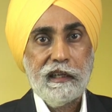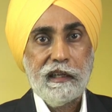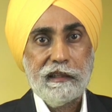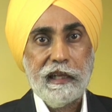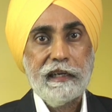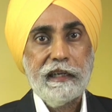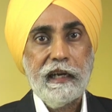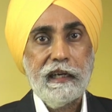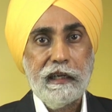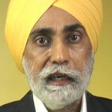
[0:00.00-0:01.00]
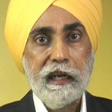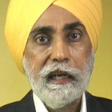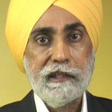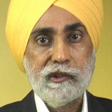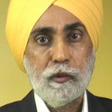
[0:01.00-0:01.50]
that it
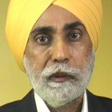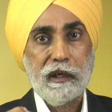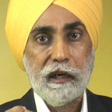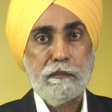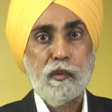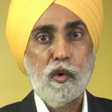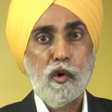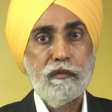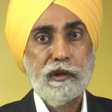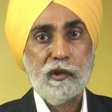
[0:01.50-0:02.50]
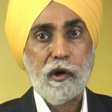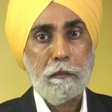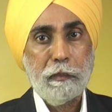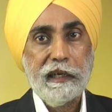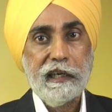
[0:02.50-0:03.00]
needs to be removed
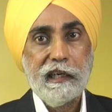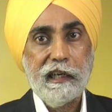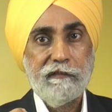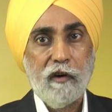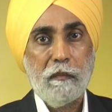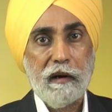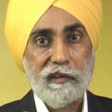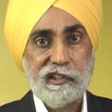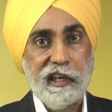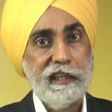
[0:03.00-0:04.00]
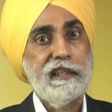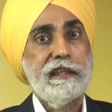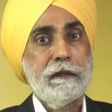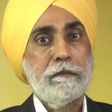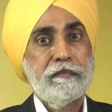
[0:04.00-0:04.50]
completely from our
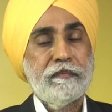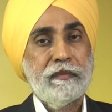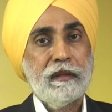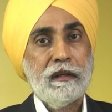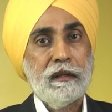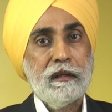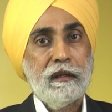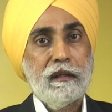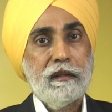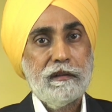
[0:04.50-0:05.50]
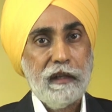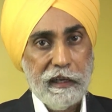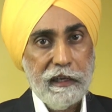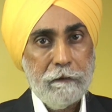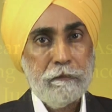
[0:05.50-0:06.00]
psyche.
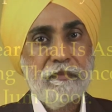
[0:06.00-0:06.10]
3.